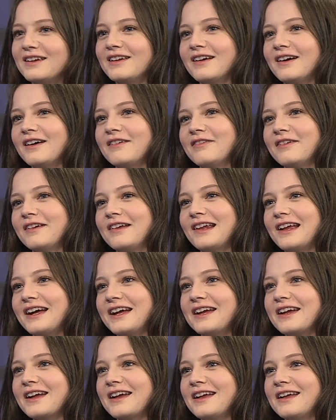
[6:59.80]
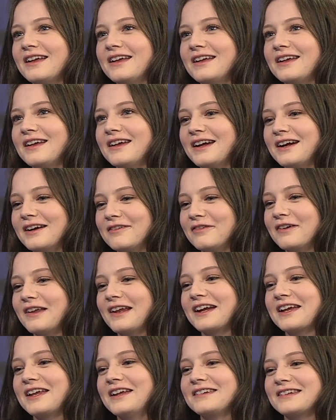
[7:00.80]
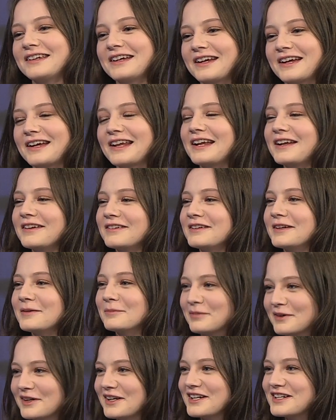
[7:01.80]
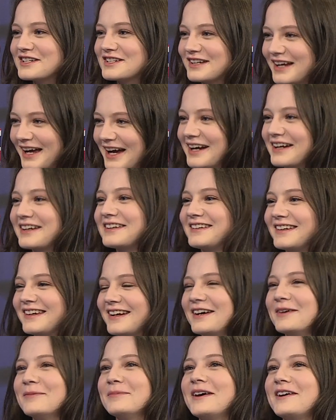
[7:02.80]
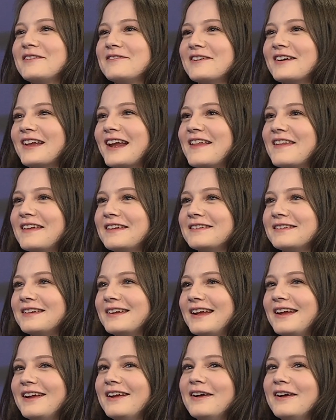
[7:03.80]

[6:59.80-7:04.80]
I feel like he's like a classic British actor now, but I feel like it